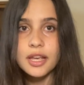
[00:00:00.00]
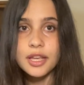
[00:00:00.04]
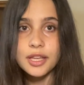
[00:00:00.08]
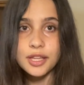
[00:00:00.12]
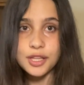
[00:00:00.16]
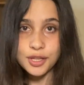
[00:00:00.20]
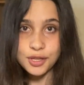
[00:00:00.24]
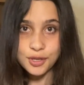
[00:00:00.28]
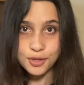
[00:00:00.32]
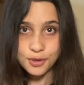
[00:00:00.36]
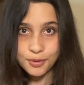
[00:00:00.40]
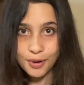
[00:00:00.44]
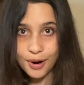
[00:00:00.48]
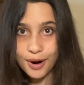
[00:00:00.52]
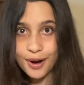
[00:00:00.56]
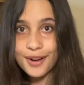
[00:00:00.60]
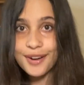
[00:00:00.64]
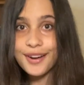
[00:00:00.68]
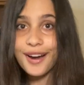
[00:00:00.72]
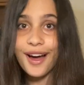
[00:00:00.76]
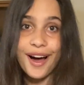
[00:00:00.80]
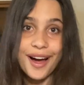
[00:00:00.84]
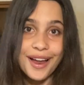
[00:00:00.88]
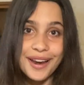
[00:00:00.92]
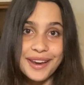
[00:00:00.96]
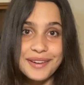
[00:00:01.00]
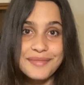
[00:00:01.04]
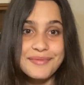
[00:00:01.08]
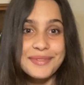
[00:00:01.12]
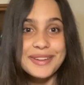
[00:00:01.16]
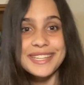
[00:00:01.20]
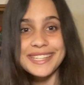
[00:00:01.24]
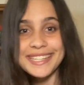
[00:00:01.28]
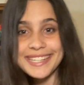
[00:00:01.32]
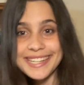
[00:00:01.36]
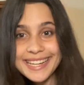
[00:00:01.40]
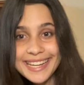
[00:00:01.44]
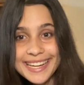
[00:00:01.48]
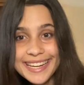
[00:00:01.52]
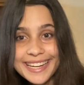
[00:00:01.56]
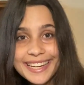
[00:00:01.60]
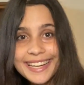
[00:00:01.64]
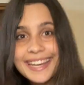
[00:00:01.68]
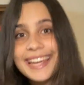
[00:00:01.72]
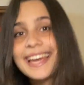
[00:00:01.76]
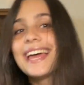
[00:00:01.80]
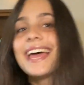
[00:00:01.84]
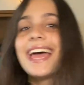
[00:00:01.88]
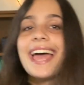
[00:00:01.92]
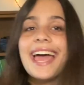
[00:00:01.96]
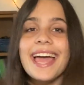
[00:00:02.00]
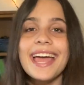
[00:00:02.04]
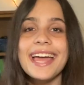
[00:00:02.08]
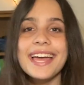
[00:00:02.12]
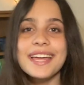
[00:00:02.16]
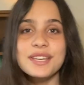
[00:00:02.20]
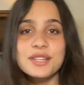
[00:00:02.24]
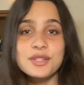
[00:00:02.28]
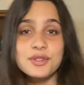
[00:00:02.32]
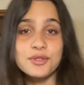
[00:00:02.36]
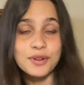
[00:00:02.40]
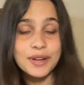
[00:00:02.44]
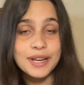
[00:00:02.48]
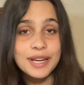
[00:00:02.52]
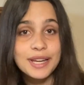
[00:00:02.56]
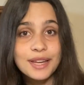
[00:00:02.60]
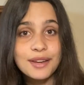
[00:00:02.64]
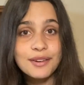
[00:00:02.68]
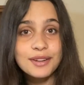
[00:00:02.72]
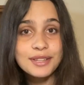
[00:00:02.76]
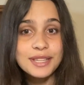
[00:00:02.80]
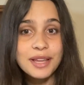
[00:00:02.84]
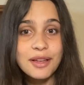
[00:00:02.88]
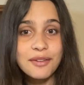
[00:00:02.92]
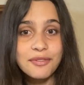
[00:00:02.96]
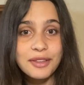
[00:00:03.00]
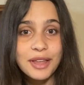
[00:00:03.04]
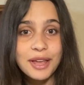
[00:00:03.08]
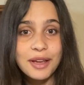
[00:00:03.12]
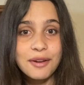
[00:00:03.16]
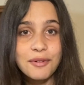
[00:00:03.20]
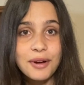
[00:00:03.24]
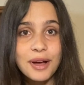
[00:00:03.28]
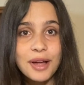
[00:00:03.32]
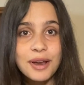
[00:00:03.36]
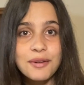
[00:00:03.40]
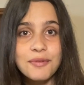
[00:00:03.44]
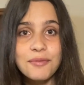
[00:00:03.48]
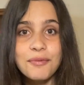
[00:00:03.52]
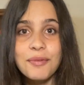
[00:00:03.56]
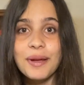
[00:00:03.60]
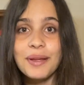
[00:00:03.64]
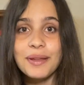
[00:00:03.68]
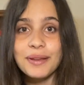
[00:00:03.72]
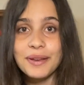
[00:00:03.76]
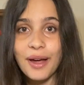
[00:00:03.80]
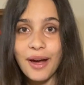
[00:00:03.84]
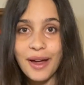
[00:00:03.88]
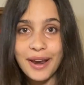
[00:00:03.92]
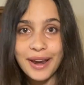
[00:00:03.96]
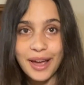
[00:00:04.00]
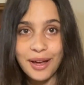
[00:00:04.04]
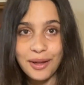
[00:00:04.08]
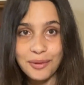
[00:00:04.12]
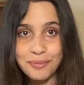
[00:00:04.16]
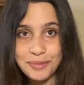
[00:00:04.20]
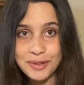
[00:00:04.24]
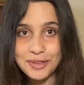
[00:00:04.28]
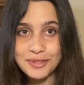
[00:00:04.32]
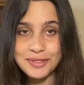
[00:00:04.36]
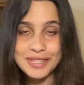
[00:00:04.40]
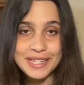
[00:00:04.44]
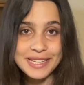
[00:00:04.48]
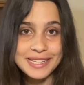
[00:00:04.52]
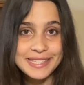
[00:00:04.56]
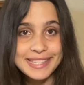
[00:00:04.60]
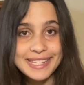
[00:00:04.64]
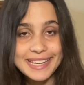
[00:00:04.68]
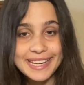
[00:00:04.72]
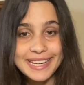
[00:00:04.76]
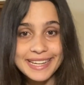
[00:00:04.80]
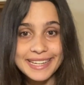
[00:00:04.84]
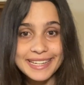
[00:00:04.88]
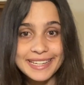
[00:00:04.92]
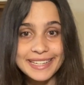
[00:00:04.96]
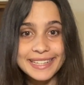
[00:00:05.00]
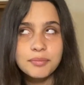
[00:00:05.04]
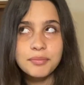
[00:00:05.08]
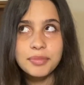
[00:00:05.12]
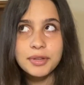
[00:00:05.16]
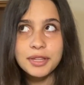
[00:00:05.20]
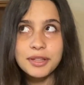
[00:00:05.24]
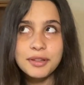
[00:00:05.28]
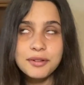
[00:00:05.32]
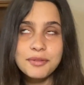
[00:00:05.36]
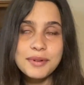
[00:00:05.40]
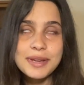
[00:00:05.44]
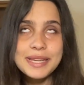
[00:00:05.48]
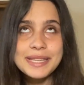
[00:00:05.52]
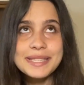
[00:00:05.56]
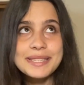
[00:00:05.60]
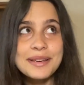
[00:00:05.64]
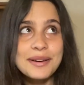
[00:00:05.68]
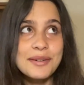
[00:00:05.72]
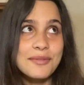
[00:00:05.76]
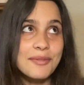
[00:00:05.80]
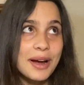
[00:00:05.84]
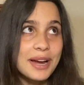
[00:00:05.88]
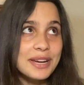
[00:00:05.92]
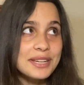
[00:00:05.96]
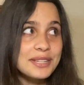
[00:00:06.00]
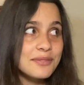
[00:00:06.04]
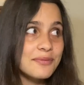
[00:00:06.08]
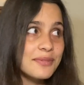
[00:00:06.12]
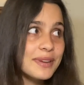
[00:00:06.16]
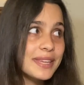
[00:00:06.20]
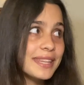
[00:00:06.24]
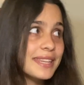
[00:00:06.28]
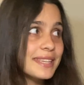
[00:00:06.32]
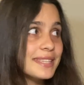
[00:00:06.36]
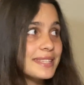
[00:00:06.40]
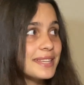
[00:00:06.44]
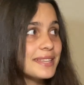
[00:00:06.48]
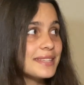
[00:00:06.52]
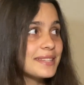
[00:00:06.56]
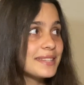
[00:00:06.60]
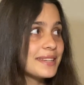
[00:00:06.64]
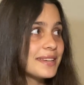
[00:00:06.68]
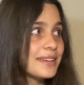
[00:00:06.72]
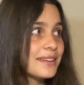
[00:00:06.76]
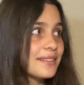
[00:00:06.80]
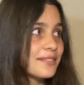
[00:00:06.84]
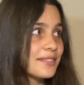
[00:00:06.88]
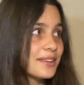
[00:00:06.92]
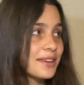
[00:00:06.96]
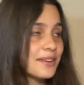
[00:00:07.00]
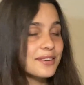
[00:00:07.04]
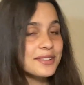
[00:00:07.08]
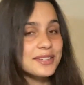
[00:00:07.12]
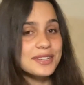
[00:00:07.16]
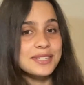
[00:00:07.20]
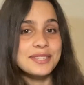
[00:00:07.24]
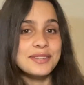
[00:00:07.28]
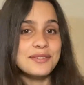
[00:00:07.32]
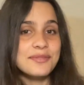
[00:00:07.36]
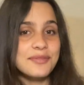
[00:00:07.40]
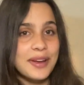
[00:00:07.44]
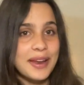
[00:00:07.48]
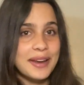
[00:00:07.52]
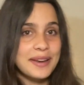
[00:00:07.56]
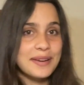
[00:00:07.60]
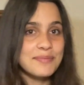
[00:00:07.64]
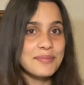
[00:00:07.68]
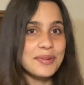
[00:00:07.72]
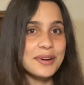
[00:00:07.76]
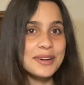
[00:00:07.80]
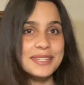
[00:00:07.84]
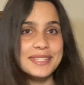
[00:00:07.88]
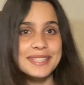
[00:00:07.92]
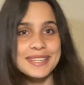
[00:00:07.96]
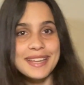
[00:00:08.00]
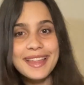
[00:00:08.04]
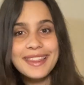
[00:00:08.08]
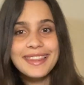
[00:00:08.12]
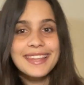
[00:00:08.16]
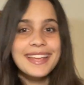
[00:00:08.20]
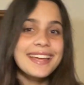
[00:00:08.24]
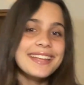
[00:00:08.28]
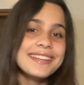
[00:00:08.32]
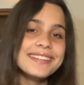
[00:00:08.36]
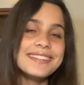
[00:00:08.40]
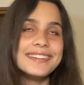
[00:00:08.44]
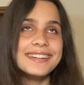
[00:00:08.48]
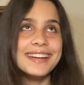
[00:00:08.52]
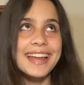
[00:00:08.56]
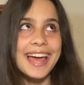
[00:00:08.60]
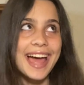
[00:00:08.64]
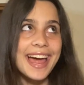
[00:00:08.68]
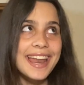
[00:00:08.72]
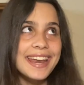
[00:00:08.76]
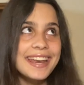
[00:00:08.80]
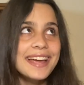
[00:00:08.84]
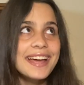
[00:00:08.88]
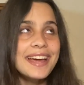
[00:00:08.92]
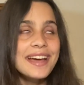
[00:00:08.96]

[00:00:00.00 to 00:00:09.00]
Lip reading: You are not a machine, and treating yourself like one will not help you succeed. But Louisa, why should we listen to you? You're just a random person on the internet.